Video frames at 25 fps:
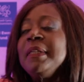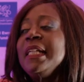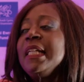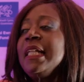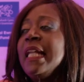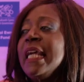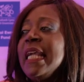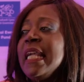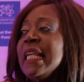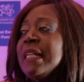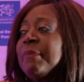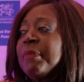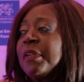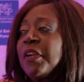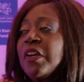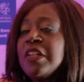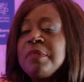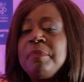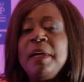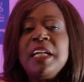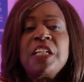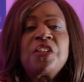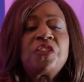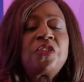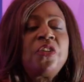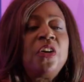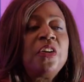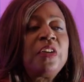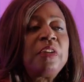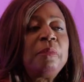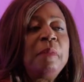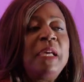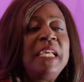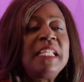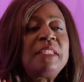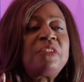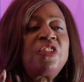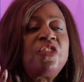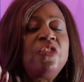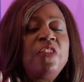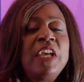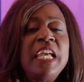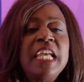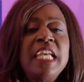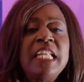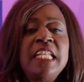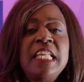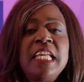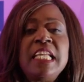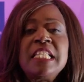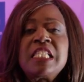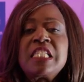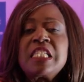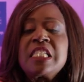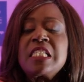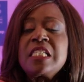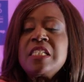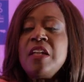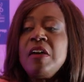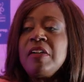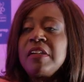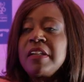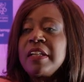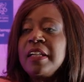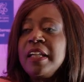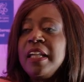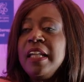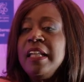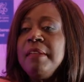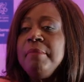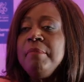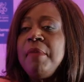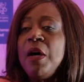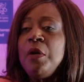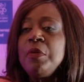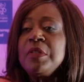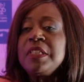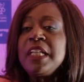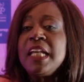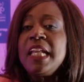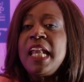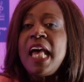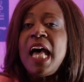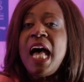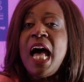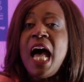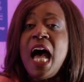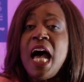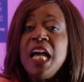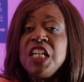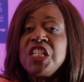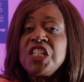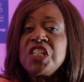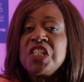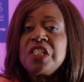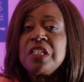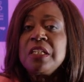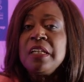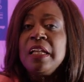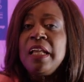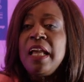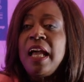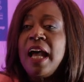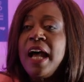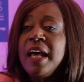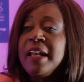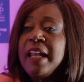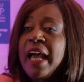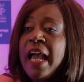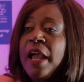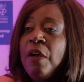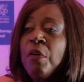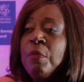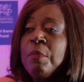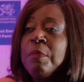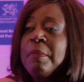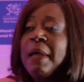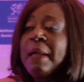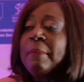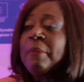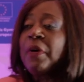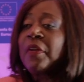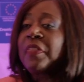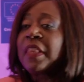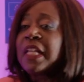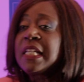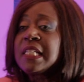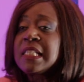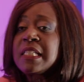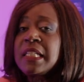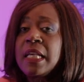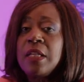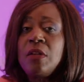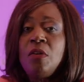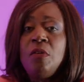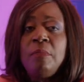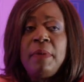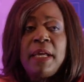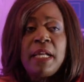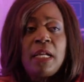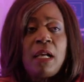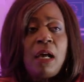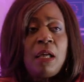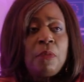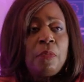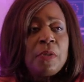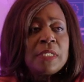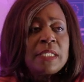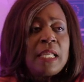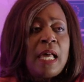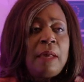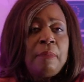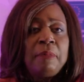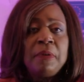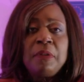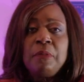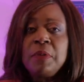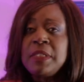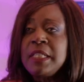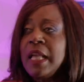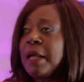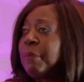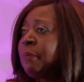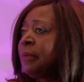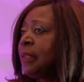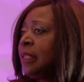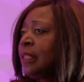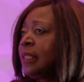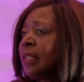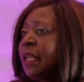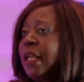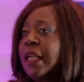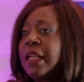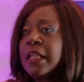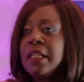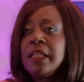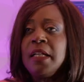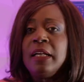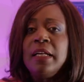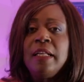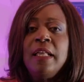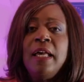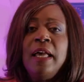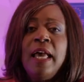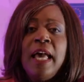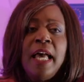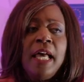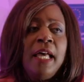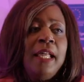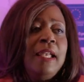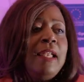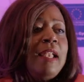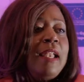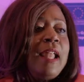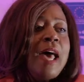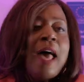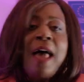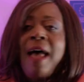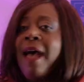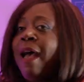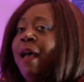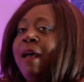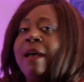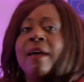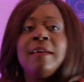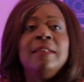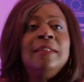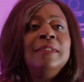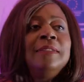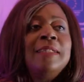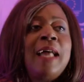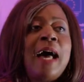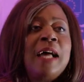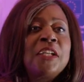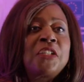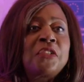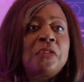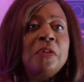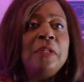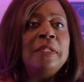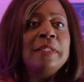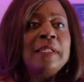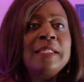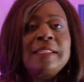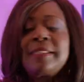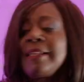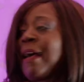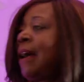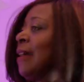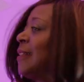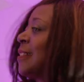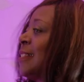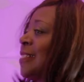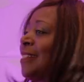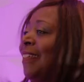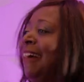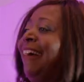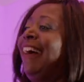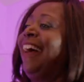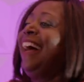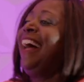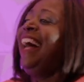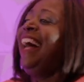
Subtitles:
to be late because my train is stuck in Mountain Ash." And I opened my mouth and said, "Oh my God, what's happened? You know, natural disaster."